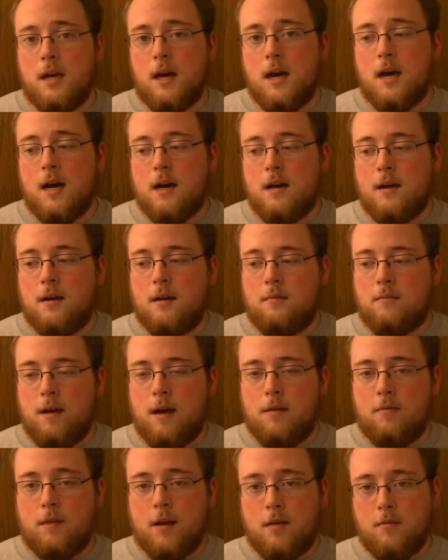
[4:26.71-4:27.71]

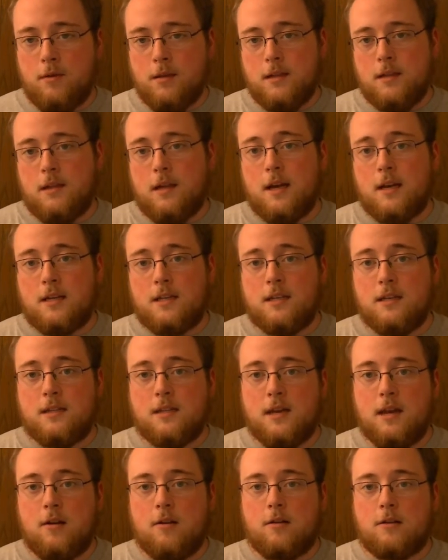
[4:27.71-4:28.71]
I really liked
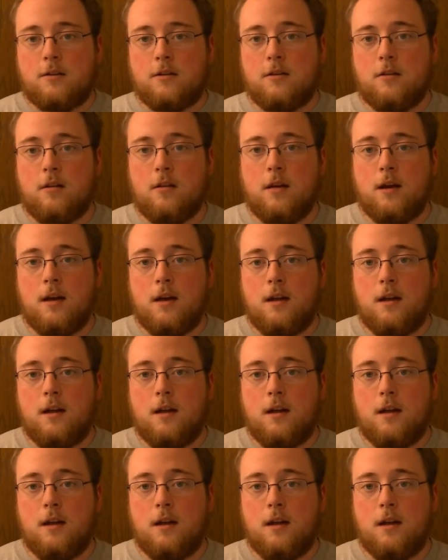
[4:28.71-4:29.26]
his character,